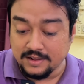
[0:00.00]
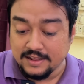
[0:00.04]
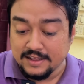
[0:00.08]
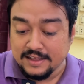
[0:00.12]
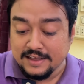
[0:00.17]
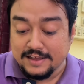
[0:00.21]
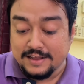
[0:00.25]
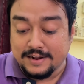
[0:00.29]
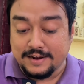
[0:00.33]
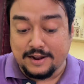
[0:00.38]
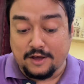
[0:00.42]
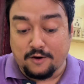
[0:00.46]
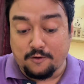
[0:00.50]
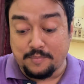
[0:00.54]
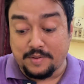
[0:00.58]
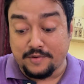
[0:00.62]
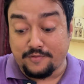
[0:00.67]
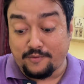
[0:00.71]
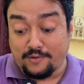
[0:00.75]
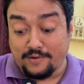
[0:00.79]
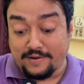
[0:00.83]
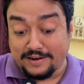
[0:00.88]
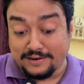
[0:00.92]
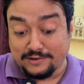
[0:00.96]
Now before
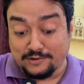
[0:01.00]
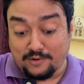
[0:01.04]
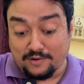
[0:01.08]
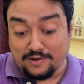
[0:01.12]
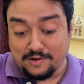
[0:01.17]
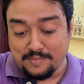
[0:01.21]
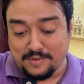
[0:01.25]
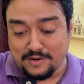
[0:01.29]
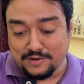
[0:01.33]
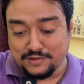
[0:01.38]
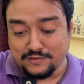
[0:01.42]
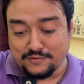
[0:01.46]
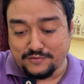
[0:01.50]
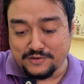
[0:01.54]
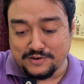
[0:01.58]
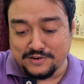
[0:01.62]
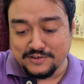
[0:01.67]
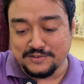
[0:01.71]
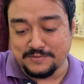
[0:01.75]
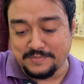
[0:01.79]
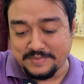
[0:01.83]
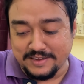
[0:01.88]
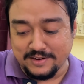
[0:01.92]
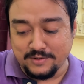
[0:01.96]
I talk about the first
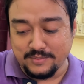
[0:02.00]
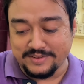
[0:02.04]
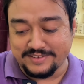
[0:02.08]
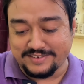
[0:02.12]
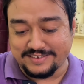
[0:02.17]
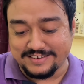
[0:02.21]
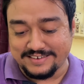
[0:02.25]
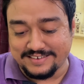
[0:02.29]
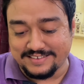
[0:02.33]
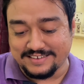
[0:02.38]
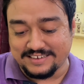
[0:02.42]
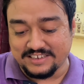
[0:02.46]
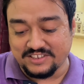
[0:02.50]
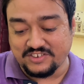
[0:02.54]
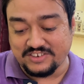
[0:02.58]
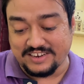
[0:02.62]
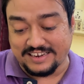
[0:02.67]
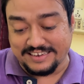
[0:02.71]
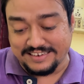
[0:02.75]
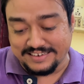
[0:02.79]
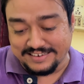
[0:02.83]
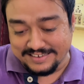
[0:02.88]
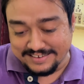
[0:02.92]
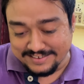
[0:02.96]
meal, which is a
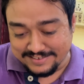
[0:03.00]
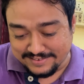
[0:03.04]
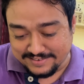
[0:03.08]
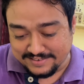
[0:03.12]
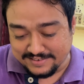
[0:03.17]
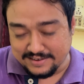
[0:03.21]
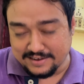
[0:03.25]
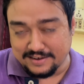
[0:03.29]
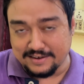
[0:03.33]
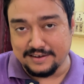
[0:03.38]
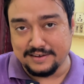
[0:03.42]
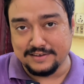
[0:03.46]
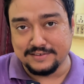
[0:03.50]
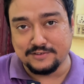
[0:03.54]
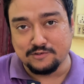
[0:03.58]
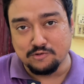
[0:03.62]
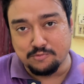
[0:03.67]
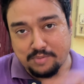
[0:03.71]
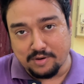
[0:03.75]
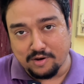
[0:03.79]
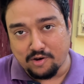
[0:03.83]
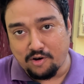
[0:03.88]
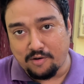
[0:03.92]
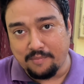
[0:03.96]
Chinese super
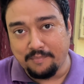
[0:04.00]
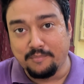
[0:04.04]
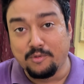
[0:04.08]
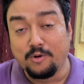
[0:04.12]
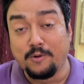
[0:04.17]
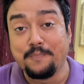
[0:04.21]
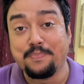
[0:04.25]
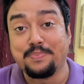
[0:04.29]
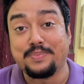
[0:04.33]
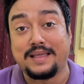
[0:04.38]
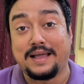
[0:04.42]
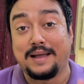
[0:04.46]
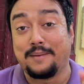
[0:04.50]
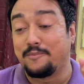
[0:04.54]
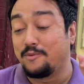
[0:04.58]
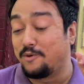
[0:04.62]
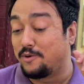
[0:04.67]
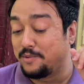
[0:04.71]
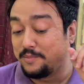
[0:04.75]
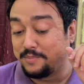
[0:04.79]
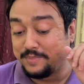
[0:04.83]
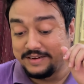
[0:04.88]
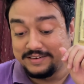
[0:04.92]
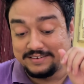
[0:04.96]
combo, I'm going to
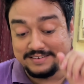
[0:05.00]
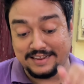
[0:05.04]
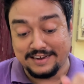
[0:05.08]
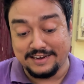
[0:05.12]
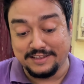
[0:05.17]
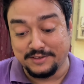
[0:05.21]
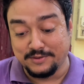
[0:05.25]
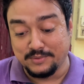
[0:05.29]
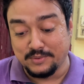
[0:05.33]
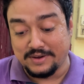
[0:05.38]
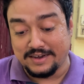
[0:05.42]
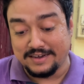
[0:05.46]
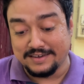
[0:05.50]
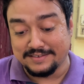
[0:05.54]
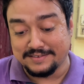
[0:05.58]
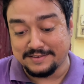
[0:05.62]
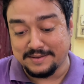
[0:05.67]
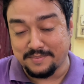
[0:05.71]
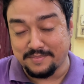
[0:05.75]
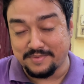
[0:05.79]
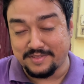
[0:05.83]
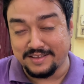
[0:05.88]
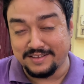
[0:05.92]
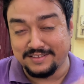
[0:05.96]
be telling you guys
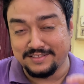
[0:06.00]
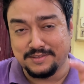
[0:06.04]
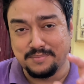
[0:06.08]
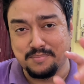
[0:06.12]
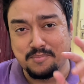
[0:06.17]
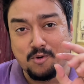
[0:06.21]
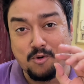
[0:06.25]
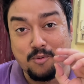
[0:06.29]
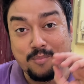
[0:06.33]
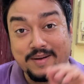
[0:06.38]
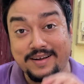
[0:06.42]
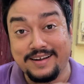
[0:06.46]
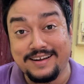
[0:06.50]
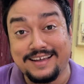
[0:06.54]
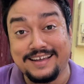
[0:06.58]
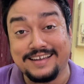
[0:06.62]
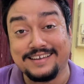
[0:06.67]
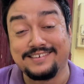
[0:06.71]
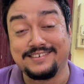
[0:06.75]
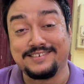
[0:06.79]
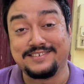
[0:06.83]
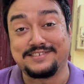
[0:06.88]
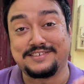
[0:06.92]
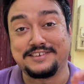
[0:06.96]
something. The moment I
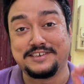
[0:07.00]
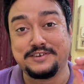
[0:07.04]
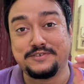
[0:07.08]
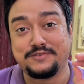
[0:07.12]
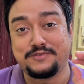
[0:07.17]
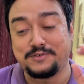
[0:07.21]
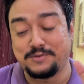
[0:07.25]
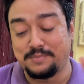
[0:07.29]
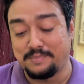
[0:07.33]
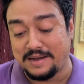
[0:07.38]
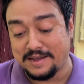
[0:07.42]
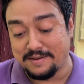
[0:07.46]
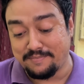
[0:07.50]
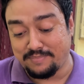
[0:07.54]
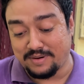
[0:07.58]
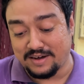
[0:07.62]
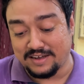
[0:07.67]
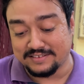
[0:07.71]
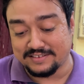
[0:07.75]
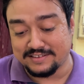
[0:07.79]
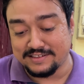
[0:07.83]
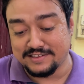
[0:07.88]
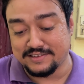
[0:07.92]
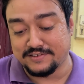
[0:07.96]
received my
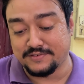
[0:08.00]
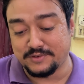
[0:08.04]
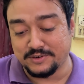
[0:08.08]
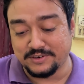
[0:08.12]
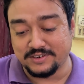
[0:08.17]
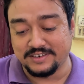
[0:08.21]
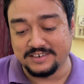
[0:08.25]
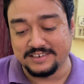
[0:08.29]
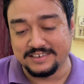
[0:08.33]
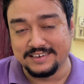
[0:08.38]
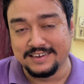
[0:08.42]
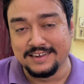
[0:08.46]
parcels for today,